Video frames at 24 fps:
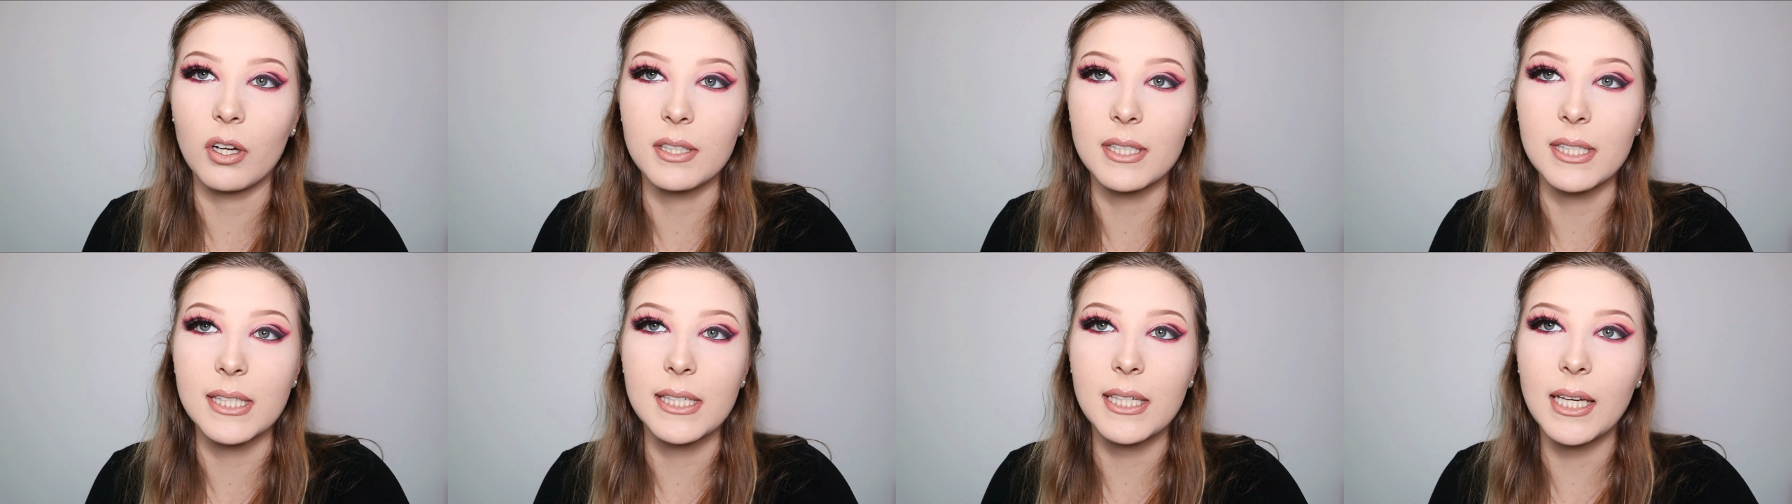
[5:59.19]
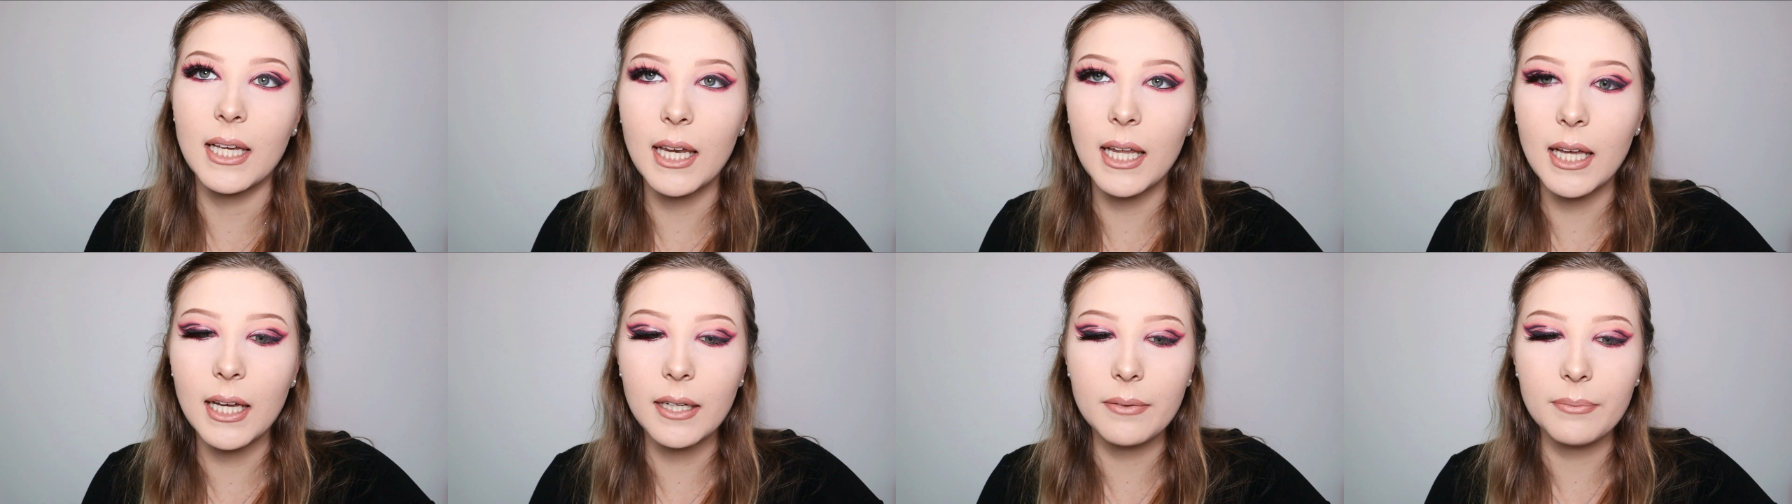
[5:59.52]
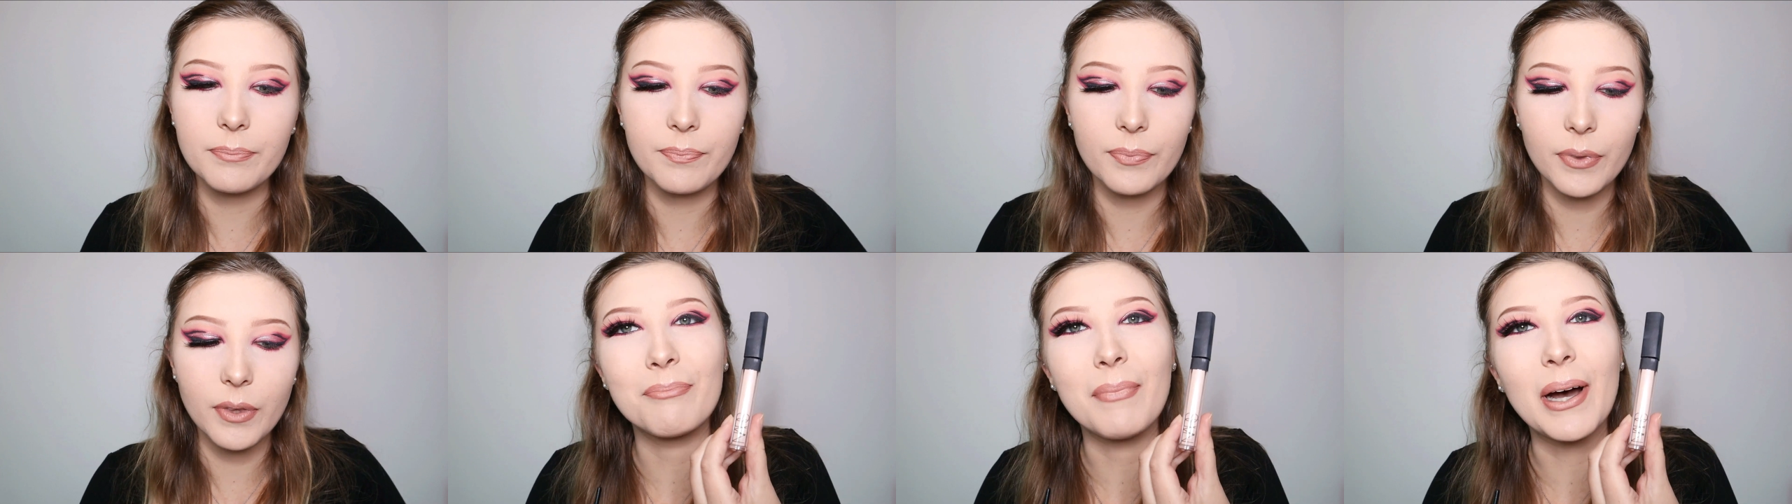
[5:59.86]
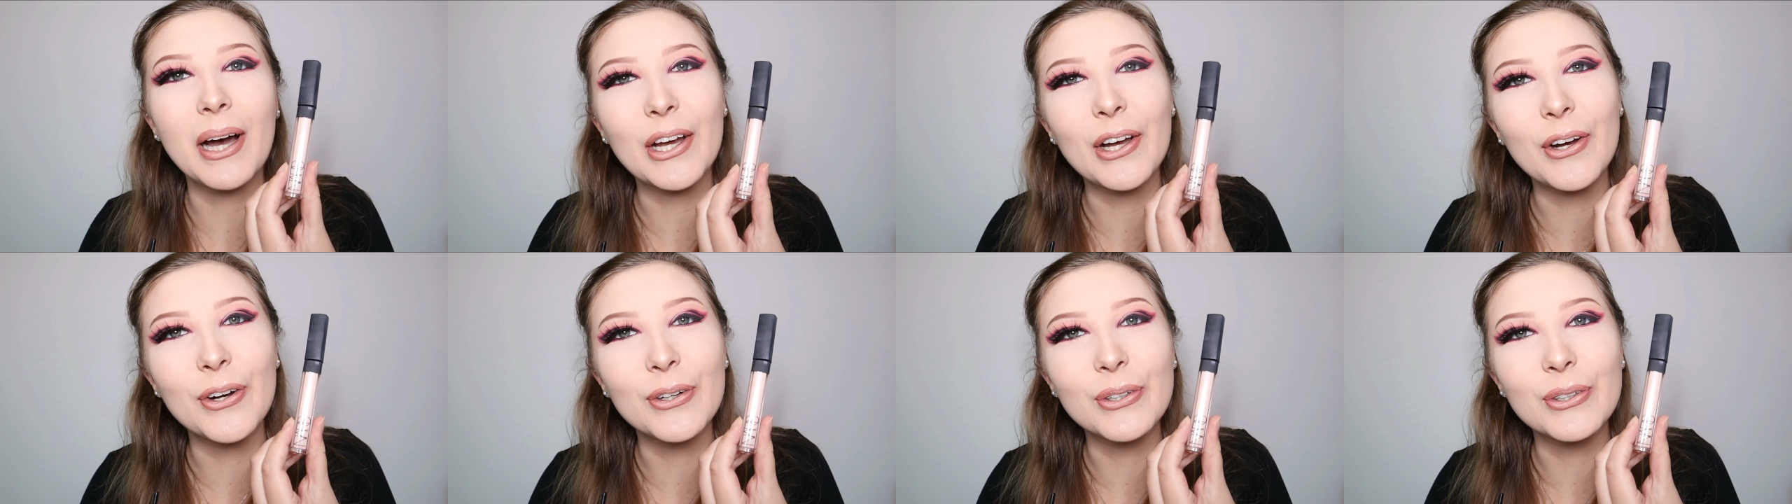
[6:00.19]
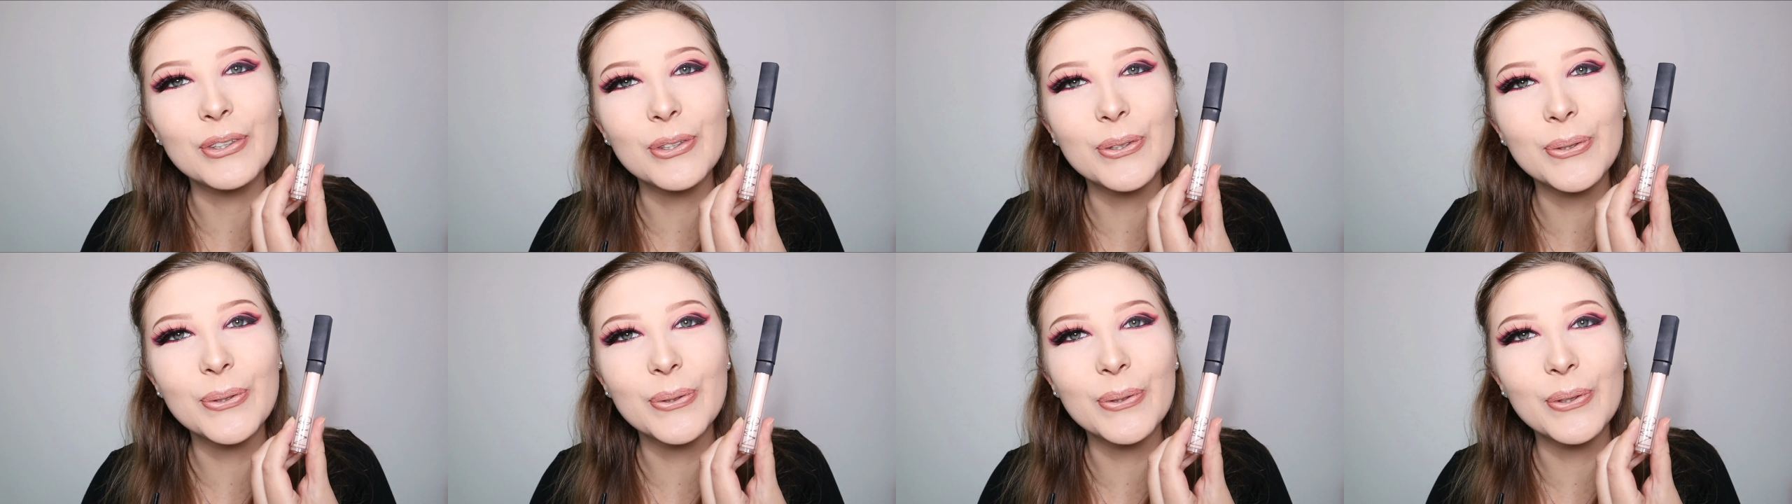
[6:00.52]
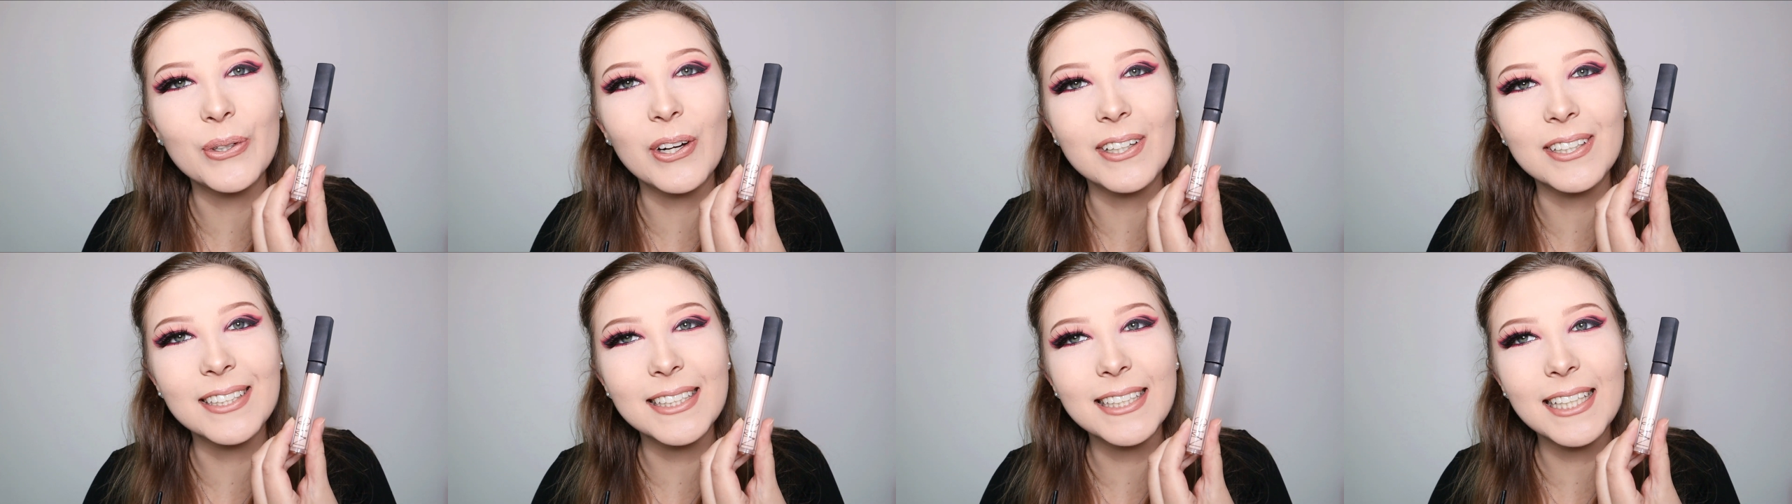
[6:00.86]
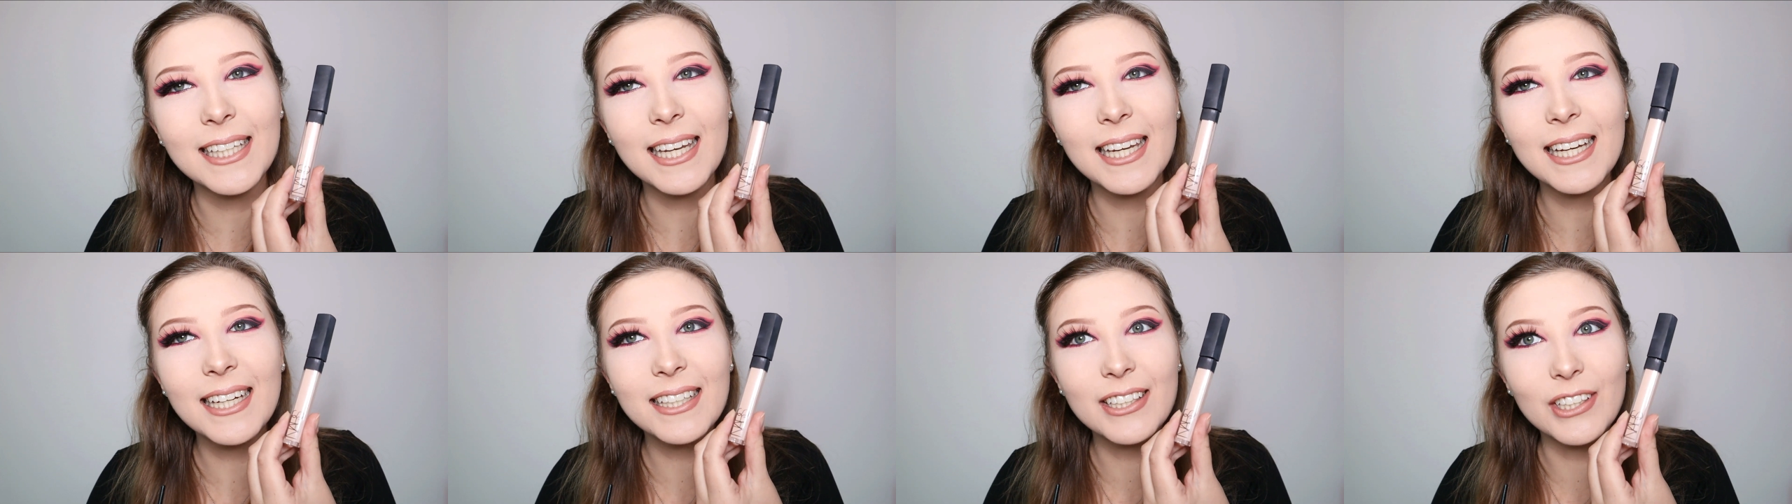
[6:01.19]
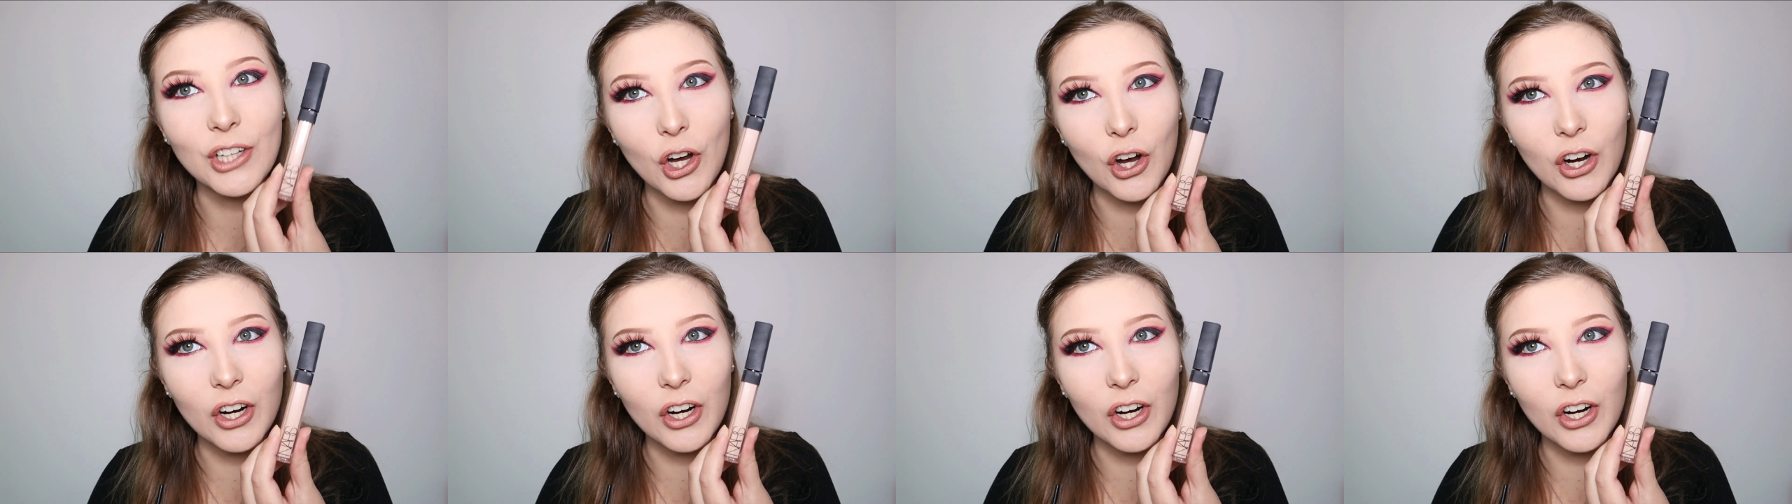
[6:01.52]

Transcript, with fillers: concealer my go-to concealer,